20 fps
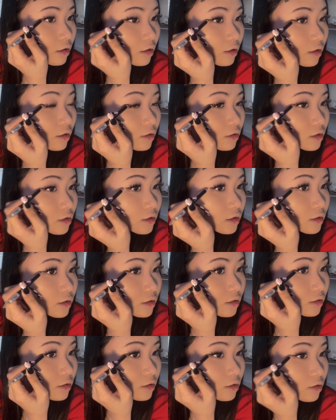and just
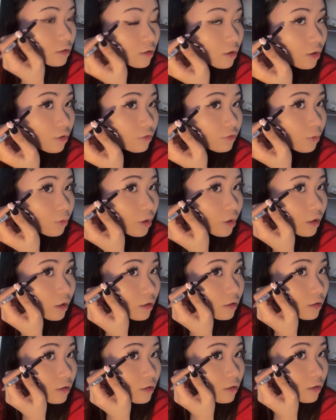go for it.
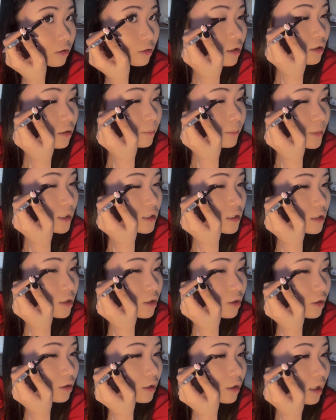The
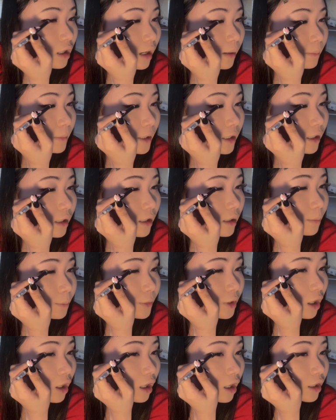messier the eye makeup,
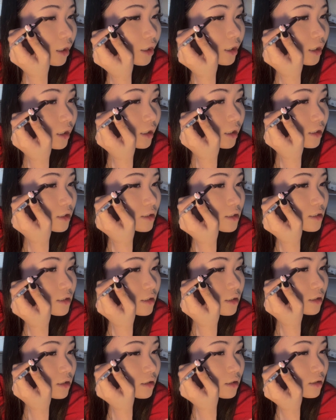the hotter it is.
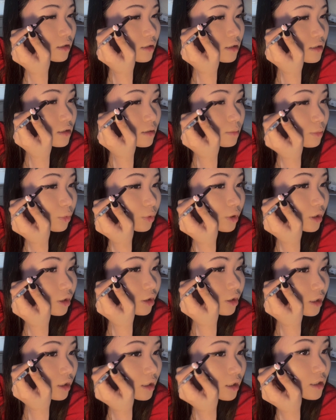The
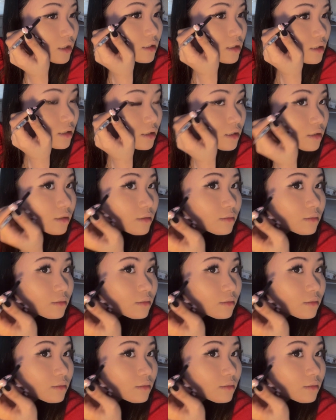smokier it is,